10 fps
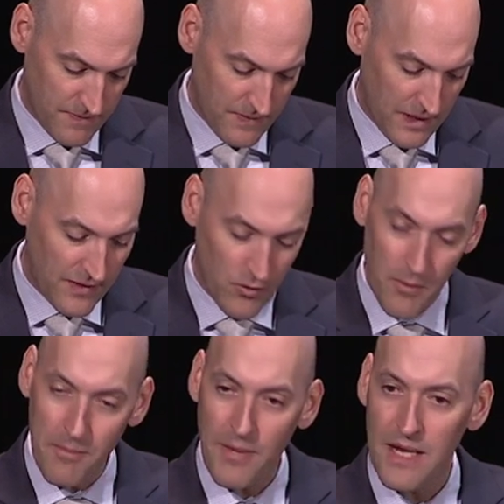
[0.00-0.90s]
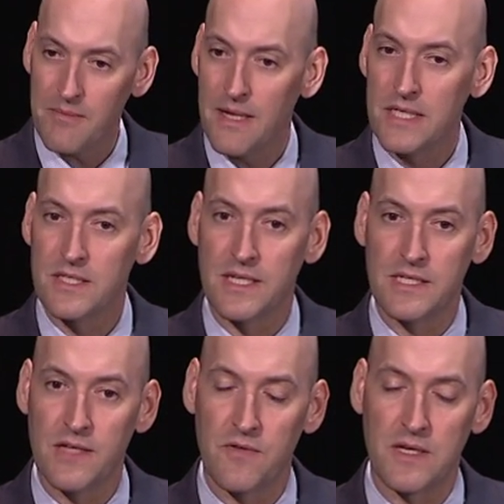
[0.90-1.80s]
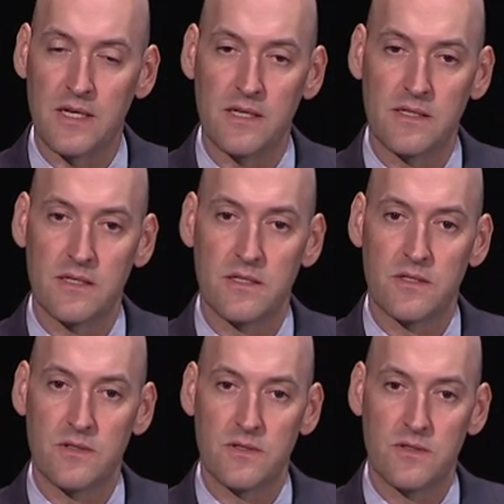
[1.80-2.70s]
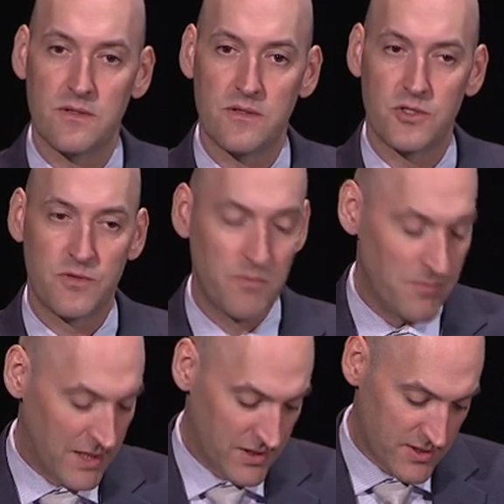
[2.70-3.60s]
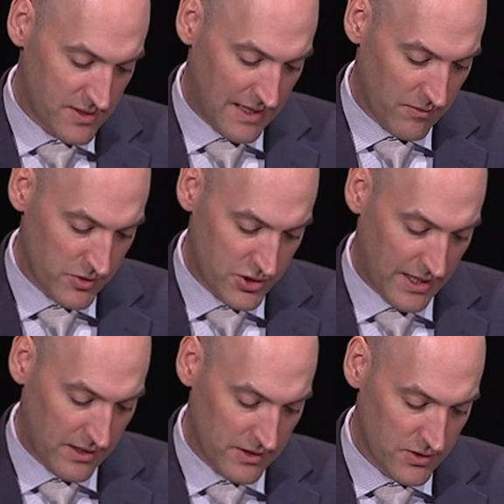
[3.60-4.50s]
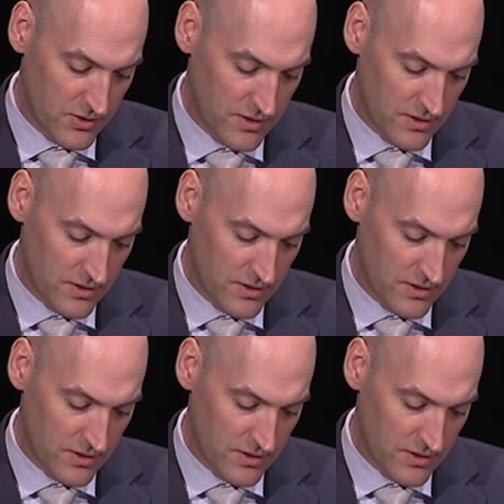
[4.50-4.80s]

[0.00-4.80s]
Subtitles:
And there were many, many significant myths that were challenged.